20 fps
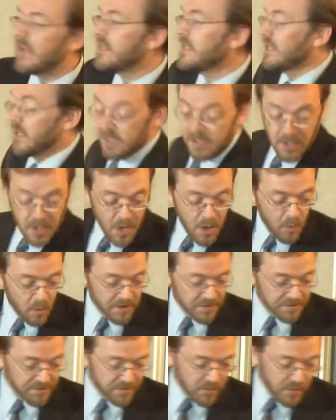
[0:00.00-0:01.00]
idea
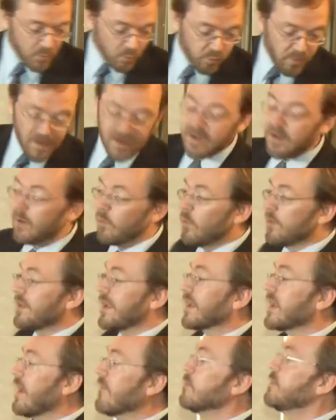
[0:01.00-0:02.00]
was
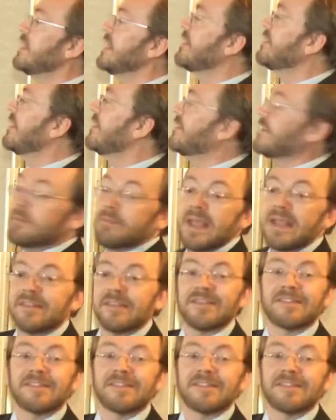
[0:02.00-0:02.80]
that government exists to make